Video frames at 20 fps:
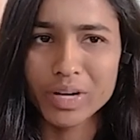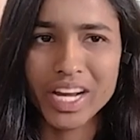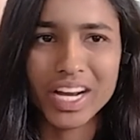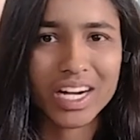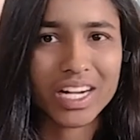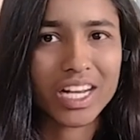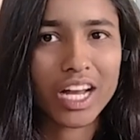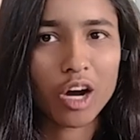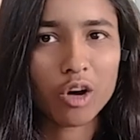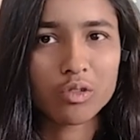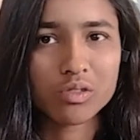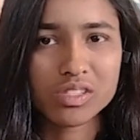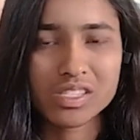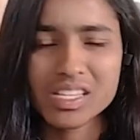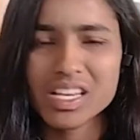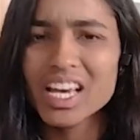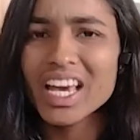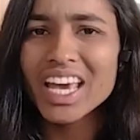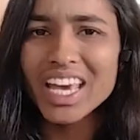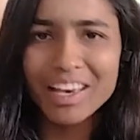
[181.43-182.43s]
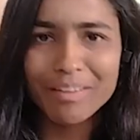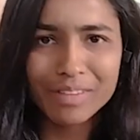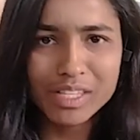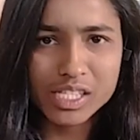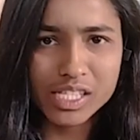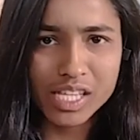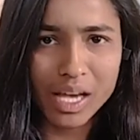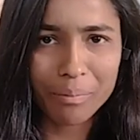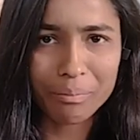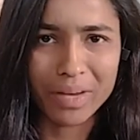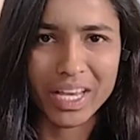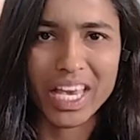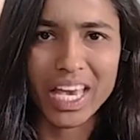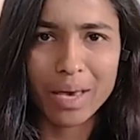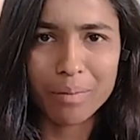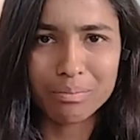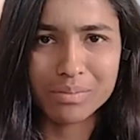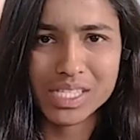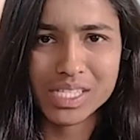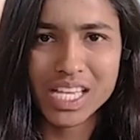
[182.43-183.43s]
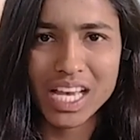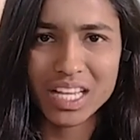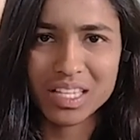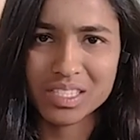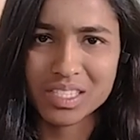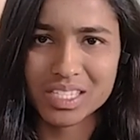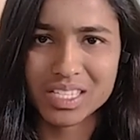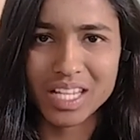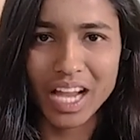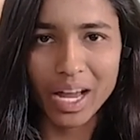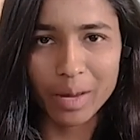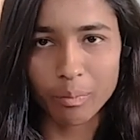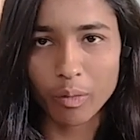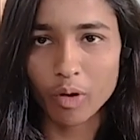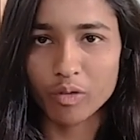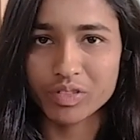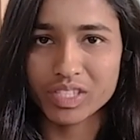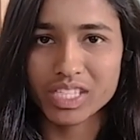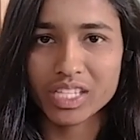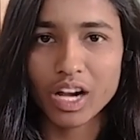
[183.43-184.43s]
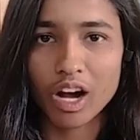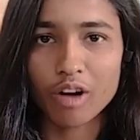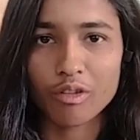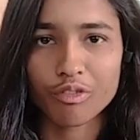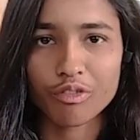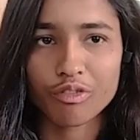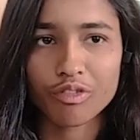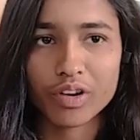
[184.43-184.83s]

breakdowns even some game sense type of stuff